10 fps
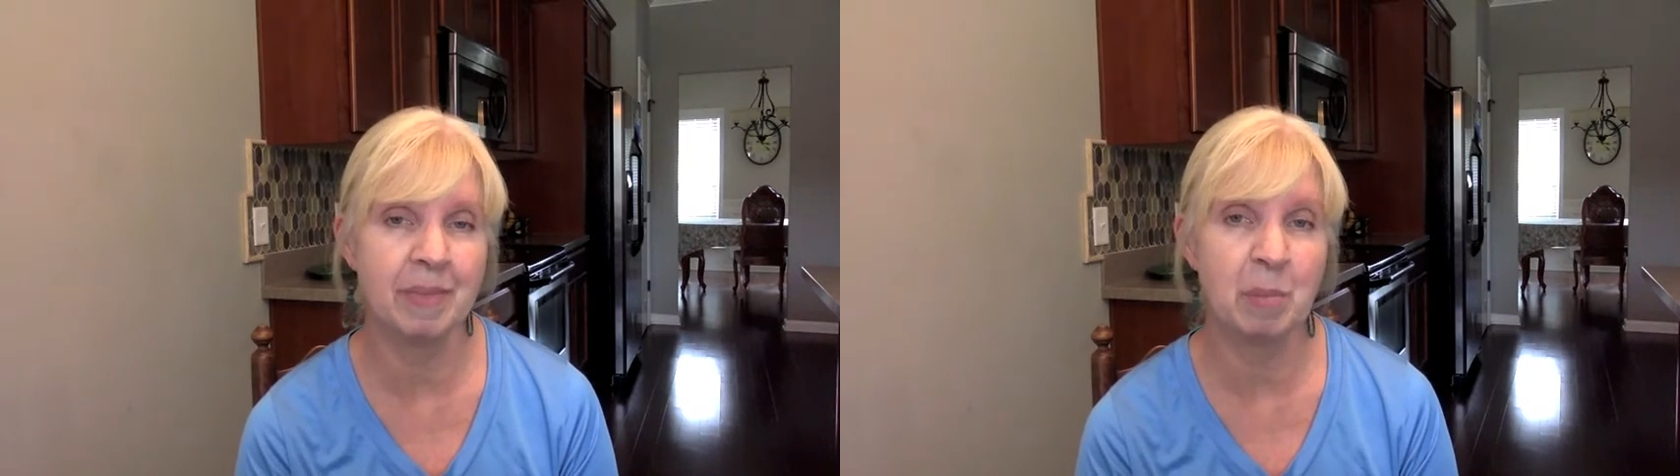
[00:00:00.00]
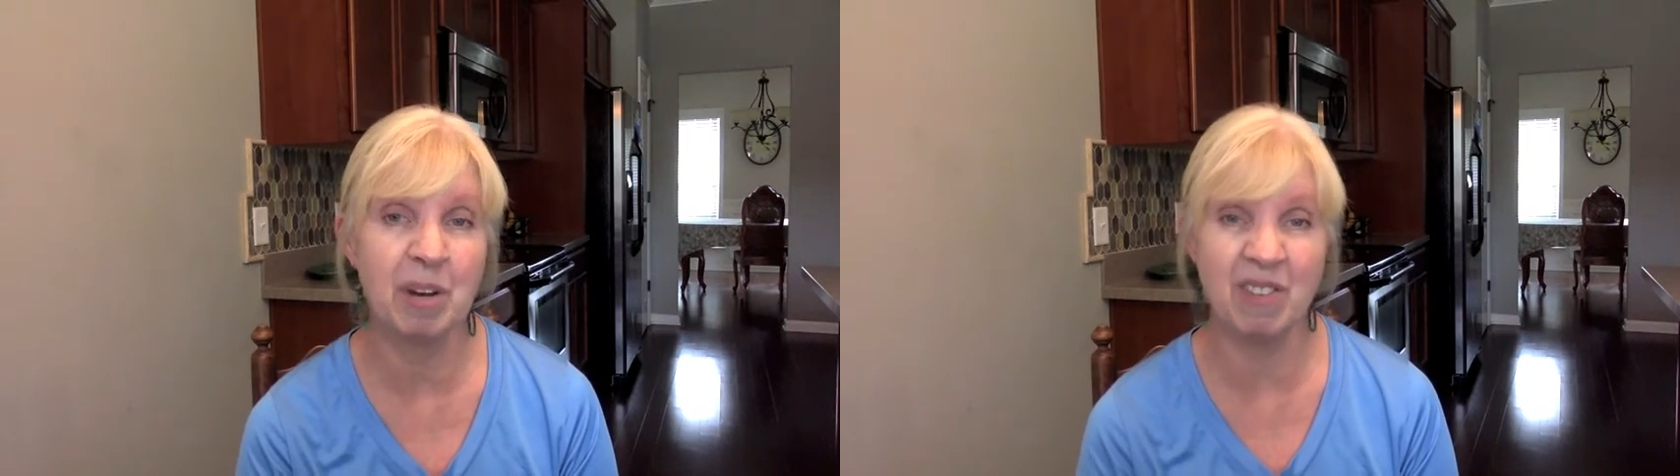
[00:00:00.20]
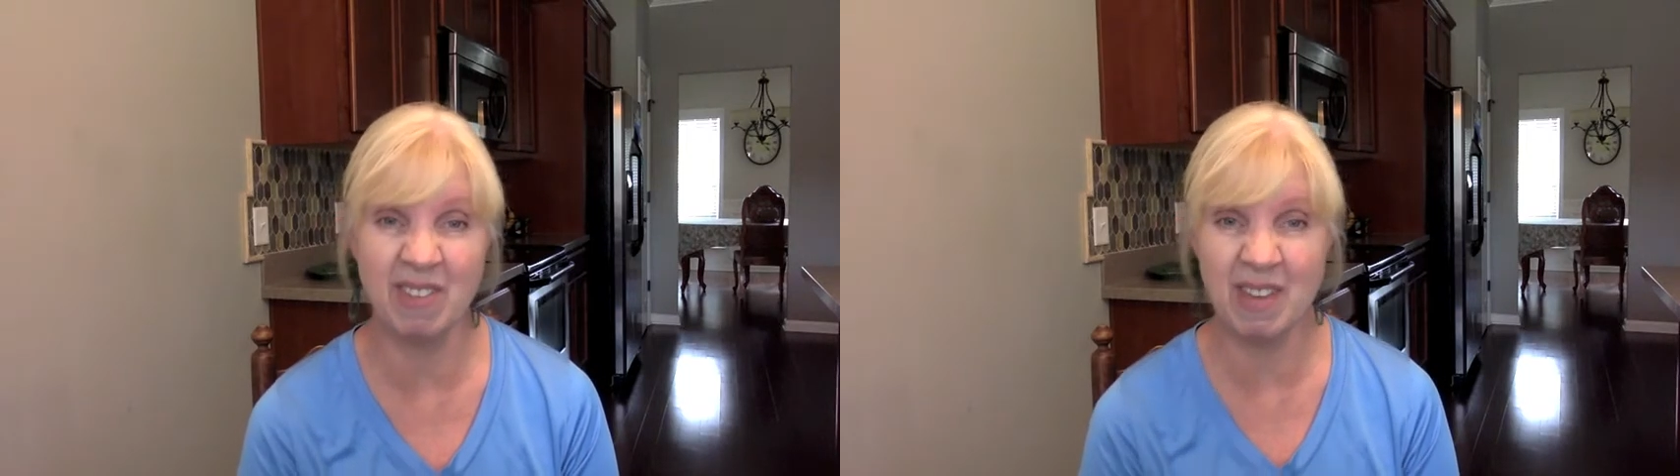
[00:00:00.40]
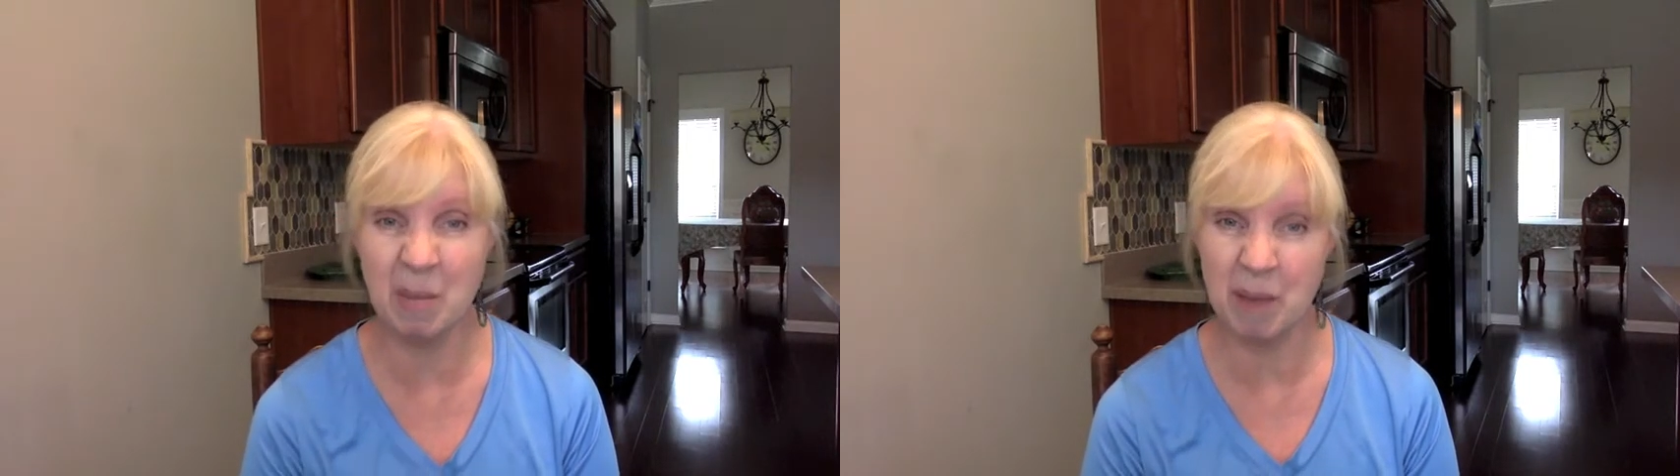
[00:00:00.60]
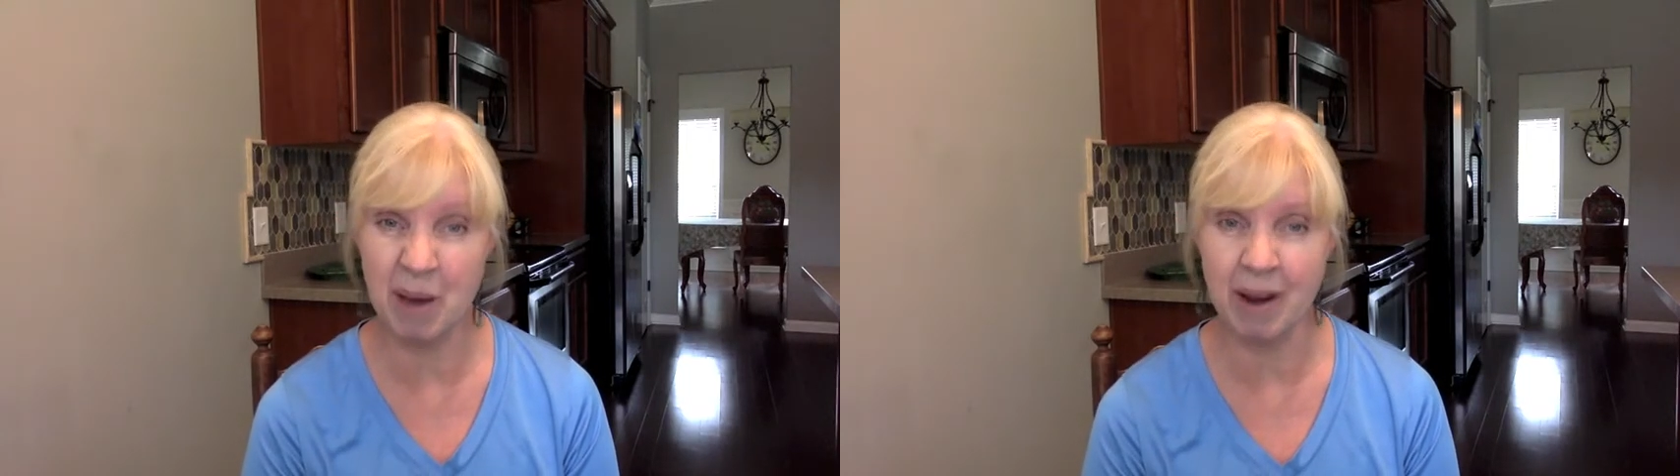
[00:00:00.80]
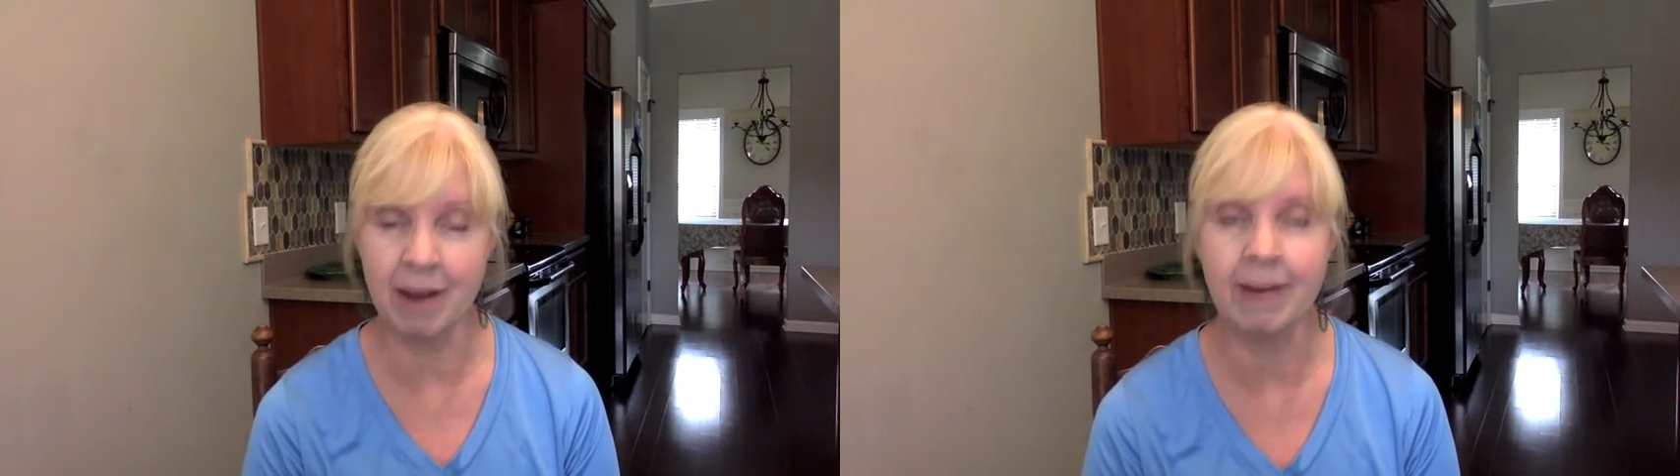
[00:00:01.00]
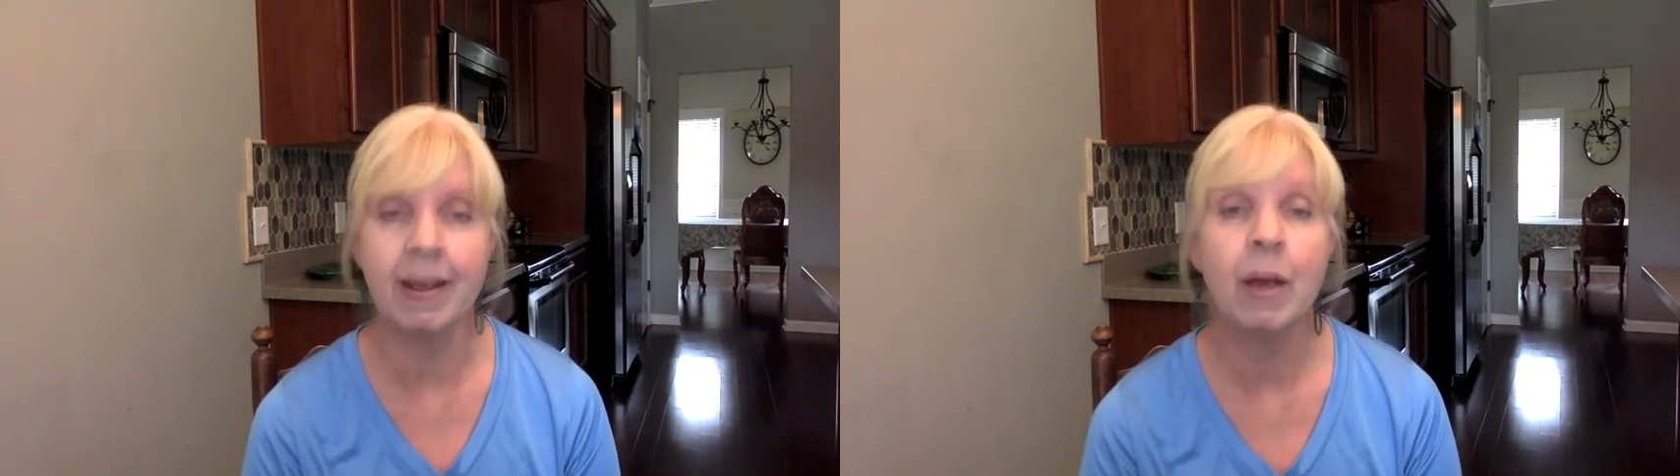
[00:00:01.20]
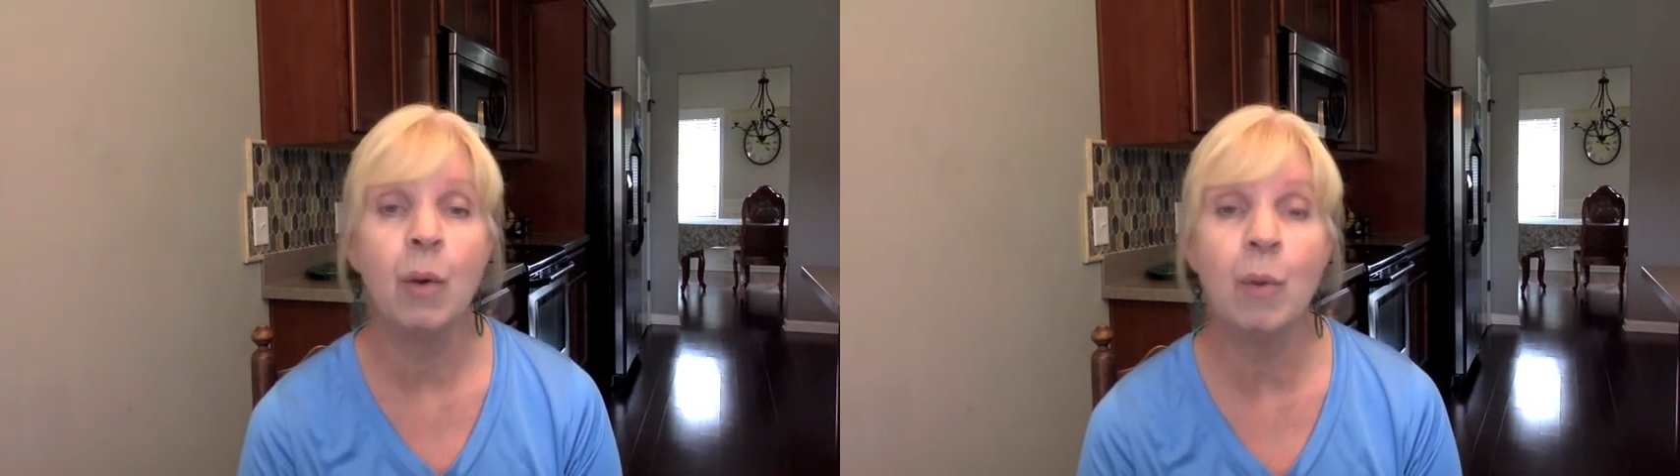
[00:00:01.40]
But if you think about it,
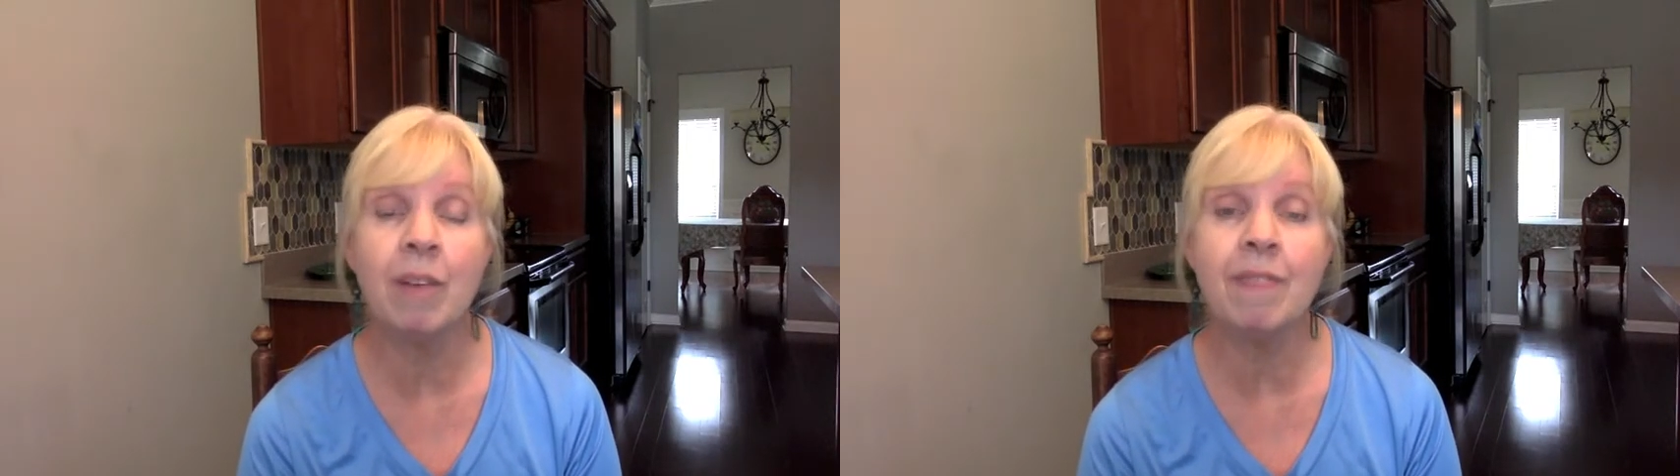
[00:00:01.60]
we